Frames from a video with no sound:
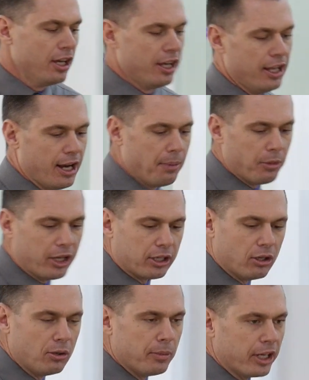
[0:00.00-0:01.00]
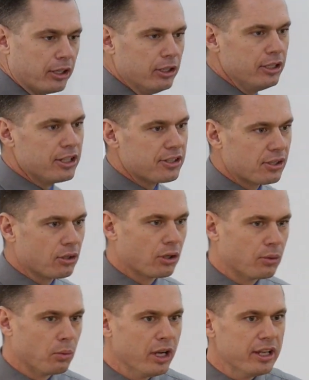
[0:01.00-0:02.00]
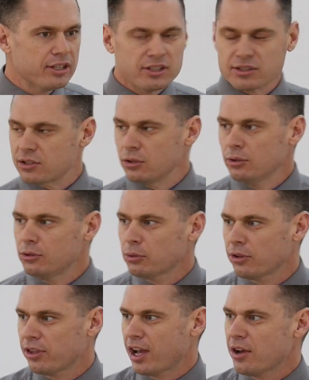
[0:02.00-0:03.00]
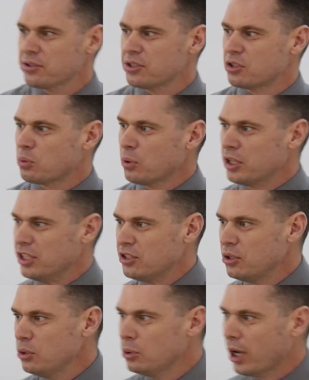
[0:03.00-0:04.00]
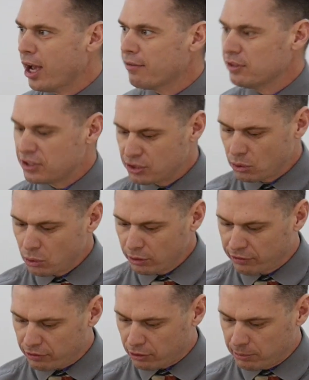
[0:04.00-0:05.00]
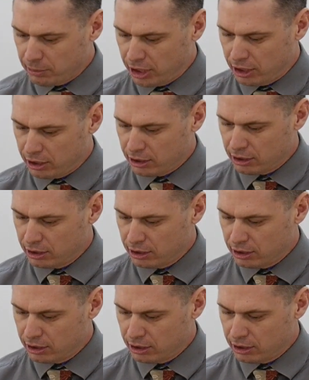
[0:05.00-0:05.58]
and I'm like, oh my goodness, Lord, what does 2022 have in store for me?